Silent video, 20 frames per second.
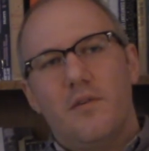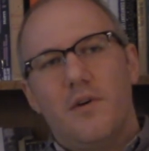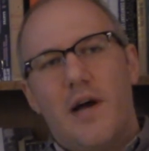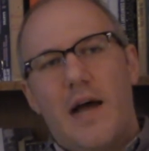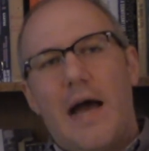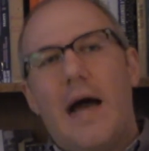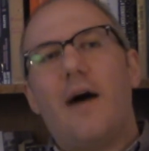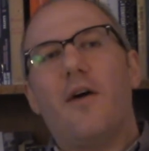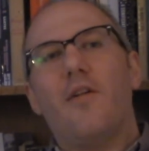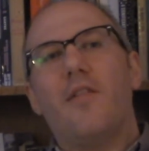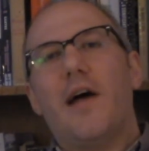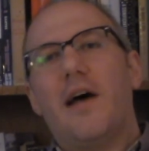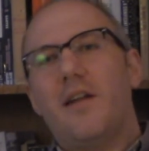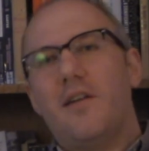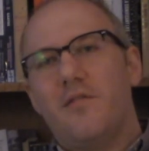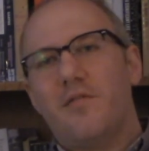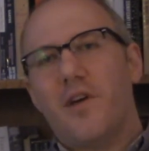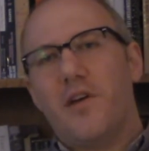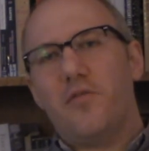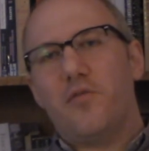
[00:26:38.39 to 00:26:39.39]
how that
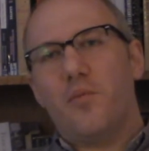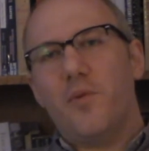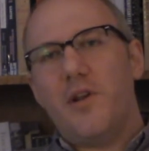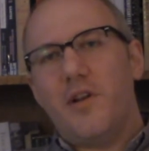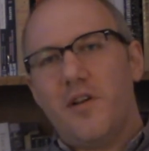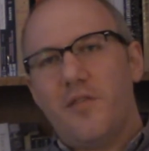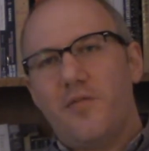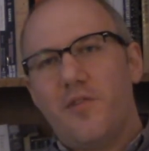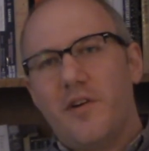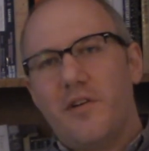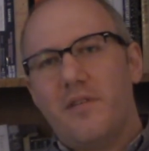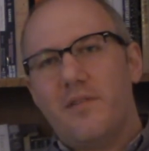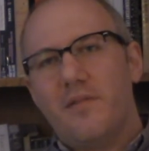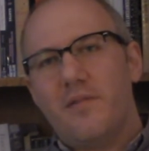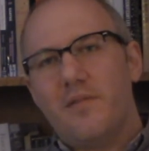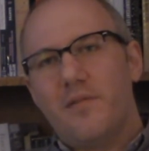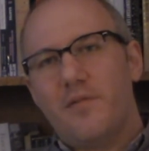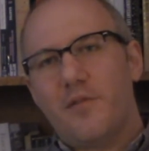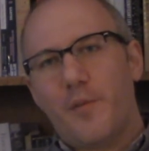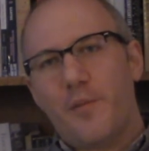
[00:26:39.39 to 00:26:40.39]
advice will be different
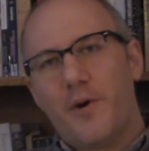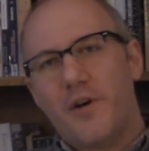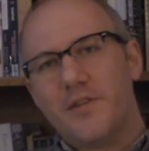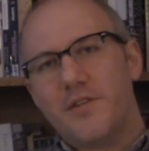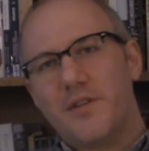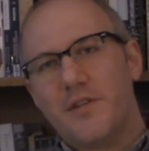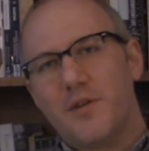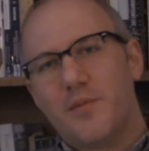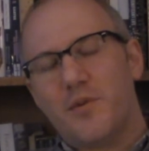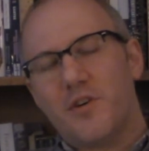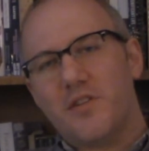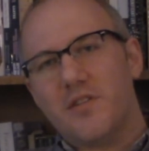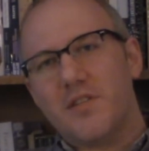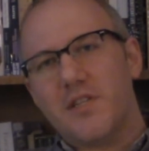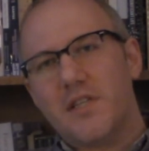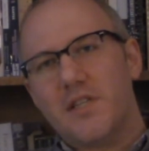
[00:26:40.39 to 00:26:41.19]
from person to person.